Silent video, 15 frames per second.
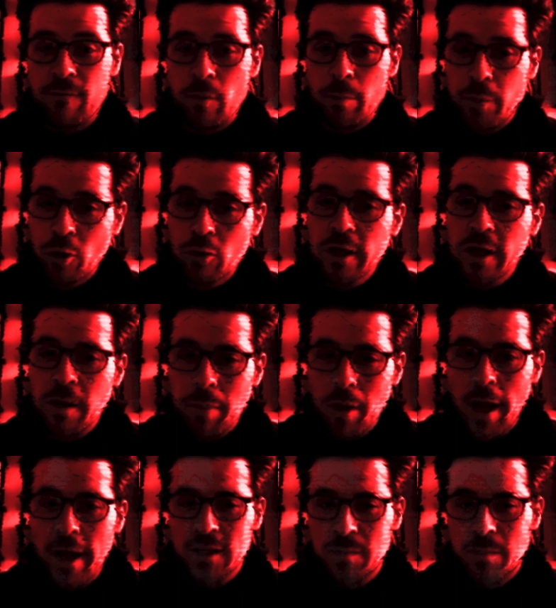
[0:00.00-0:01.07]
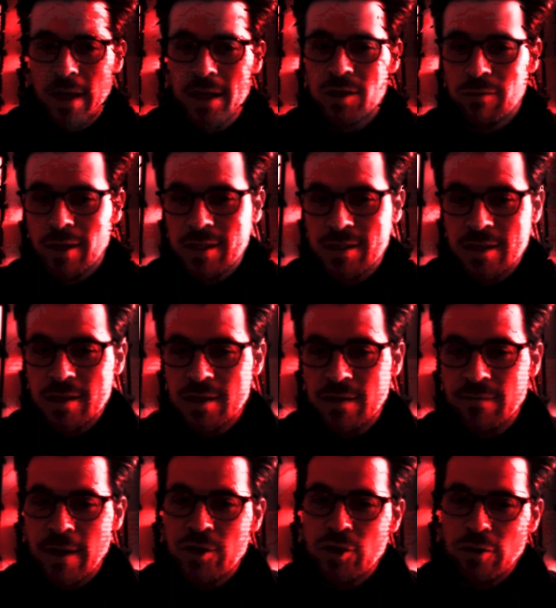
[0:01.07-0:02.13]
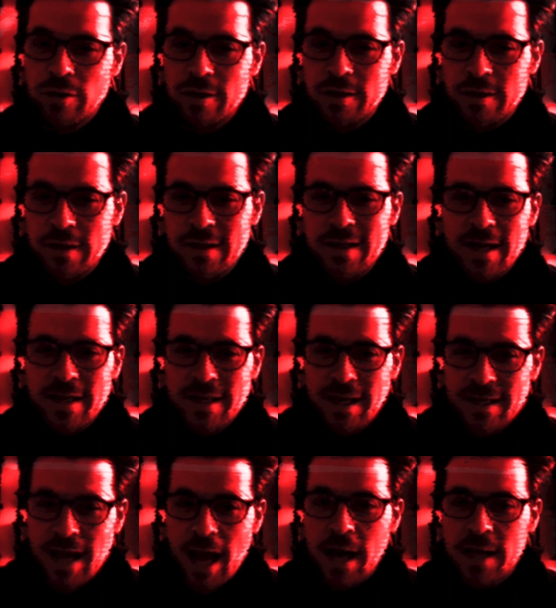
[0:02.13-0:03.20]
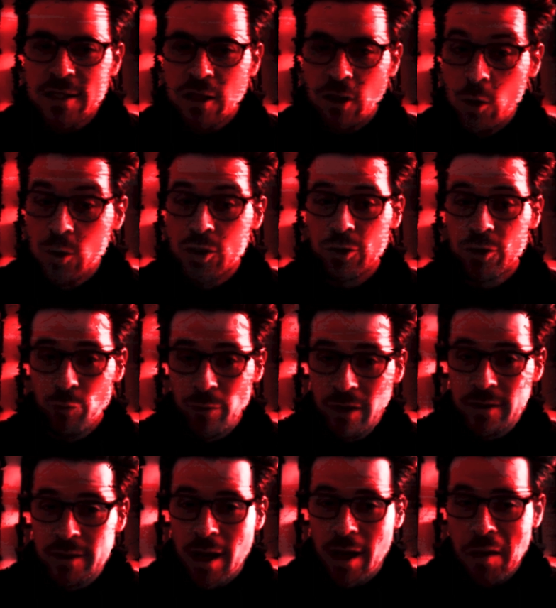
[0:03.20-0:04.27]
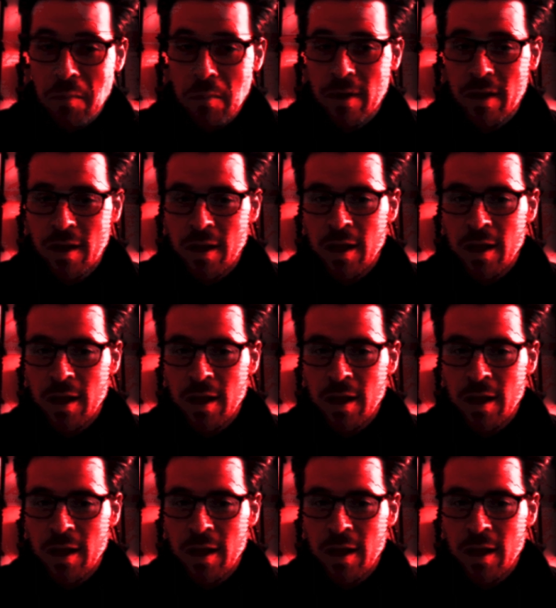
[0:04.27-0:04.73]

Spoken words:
for purely compliance-based reasons and ventured into detecting attacks closer to real time,